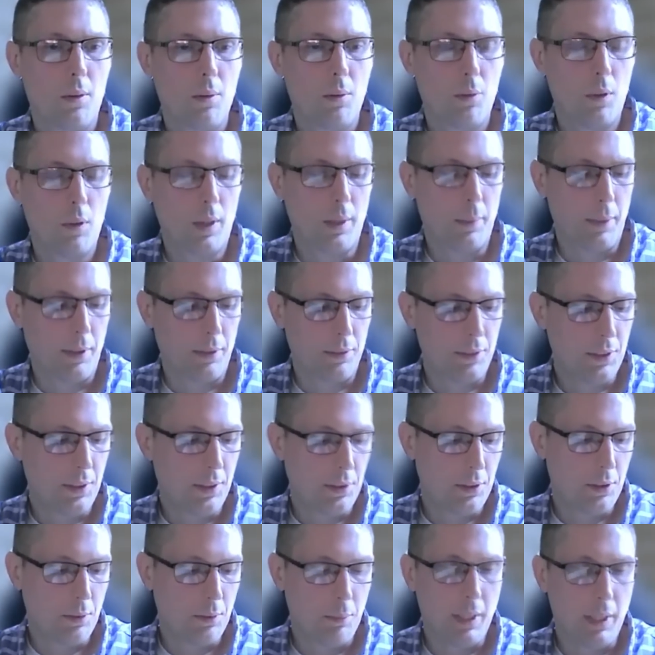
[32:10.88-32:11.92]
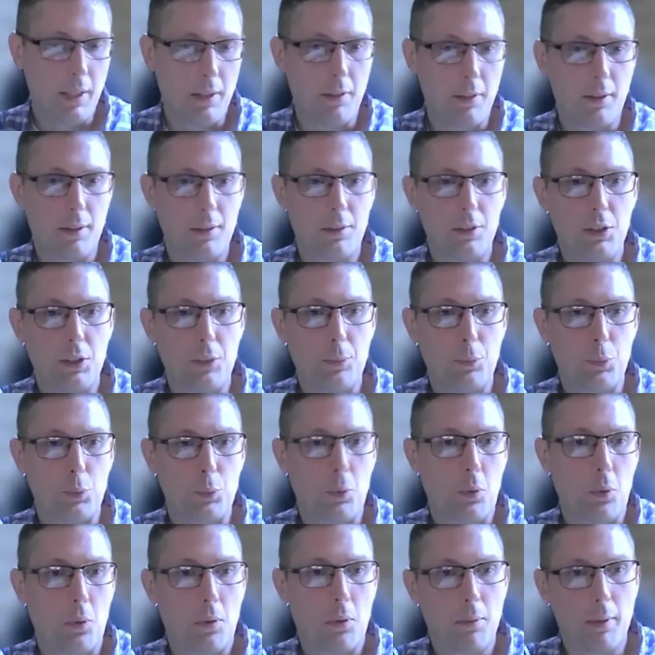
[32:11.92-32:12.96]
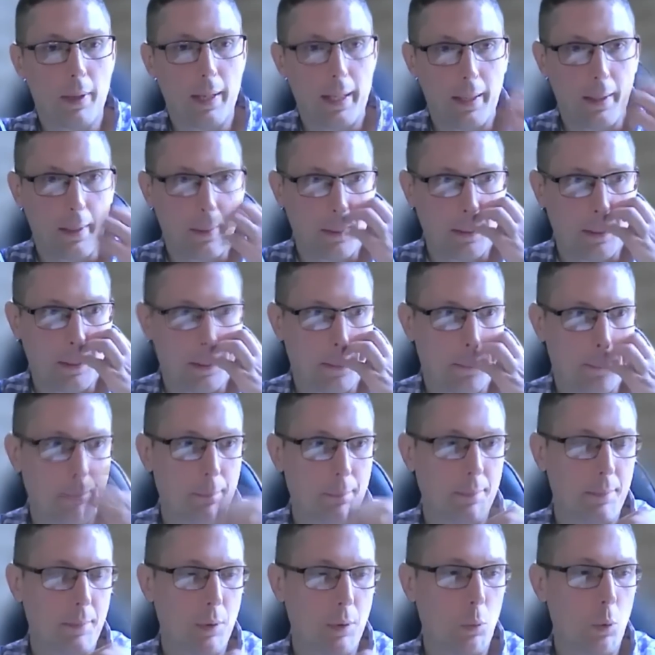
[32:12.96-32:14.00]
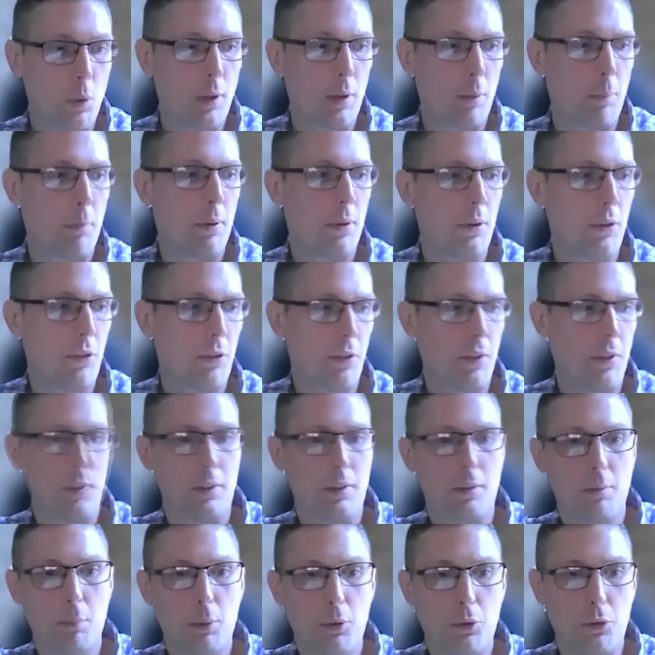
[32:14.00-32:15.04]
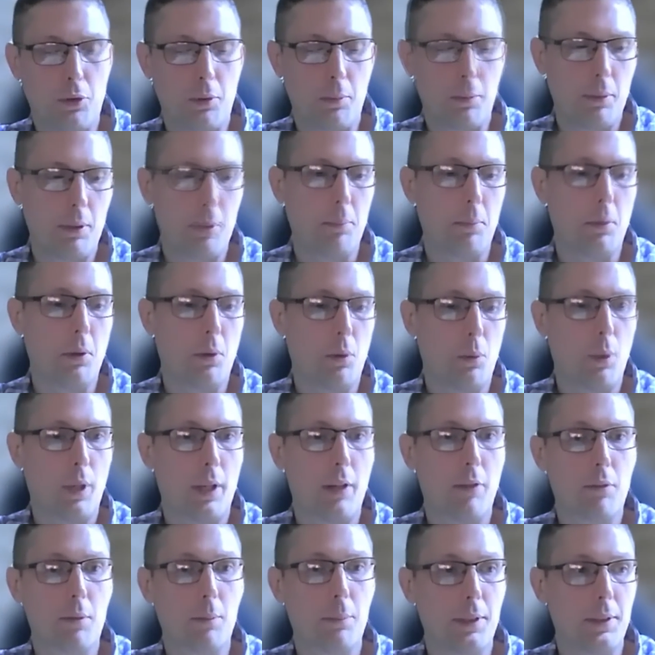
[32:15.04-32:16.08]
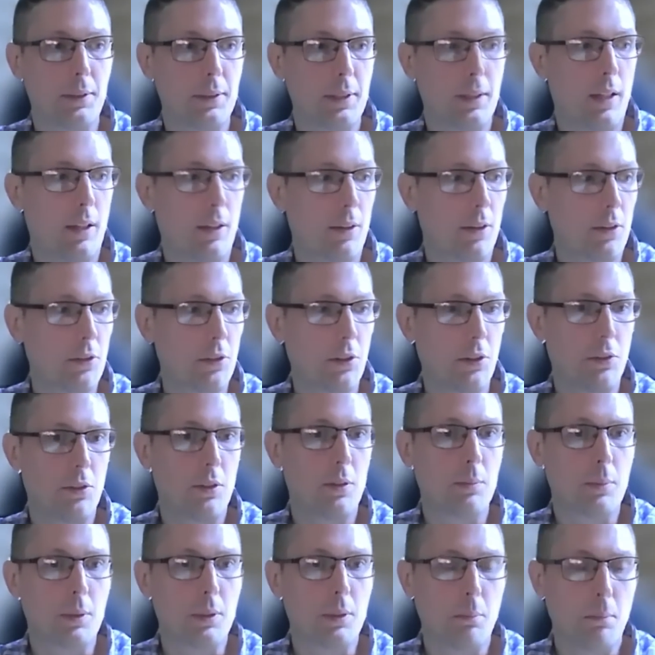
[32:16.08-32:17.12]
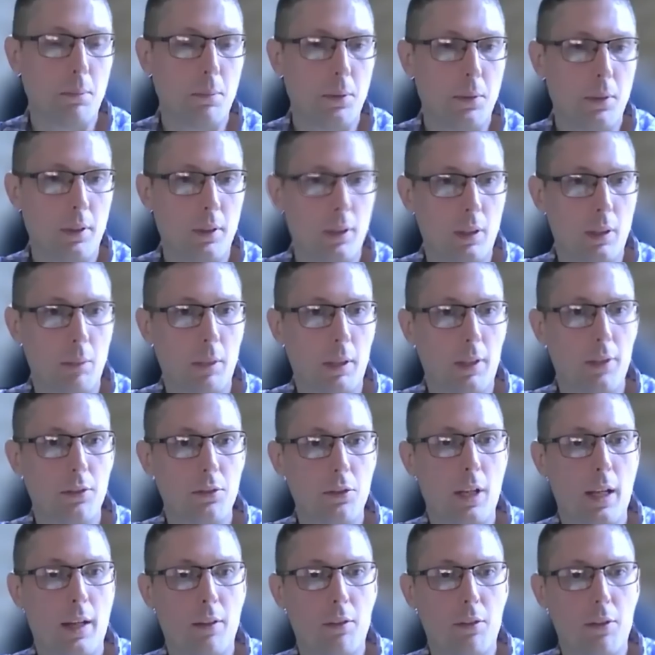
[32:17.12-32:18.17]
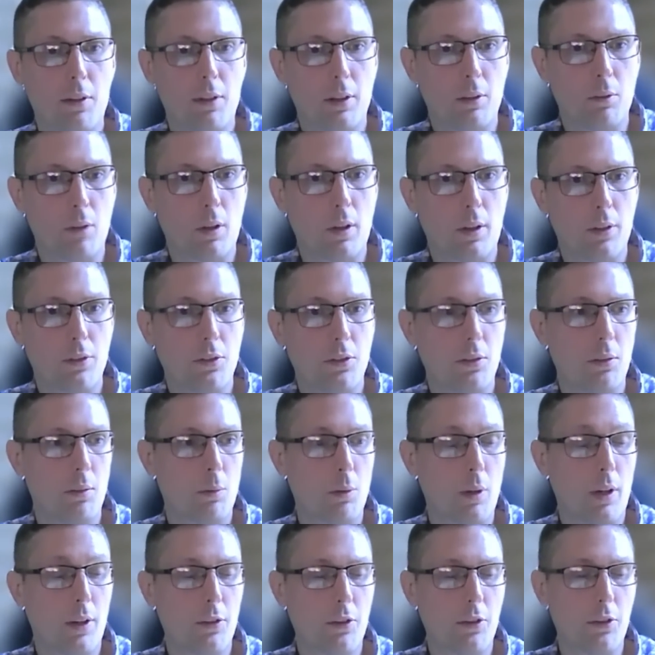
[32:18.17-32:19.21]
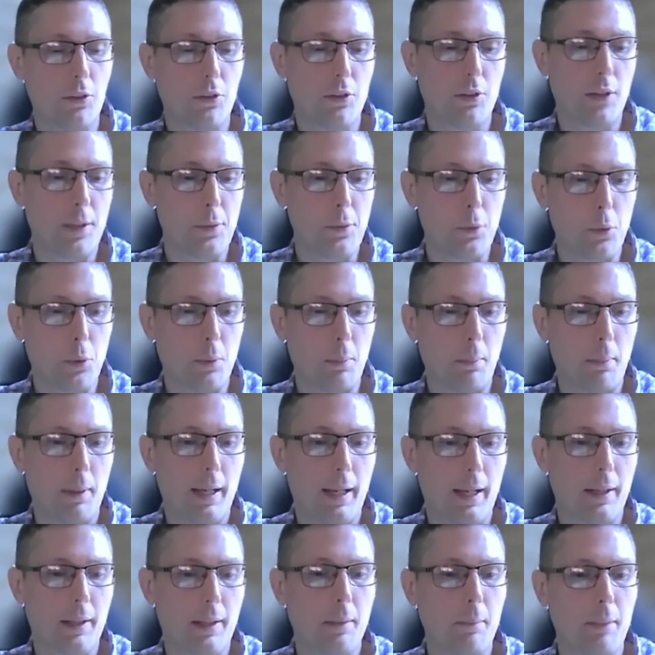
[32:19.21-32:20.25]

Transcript: Well, I mean, to me, it seems more like we're pushing people away from the dollar system completely by sanctioning Russia's central bank.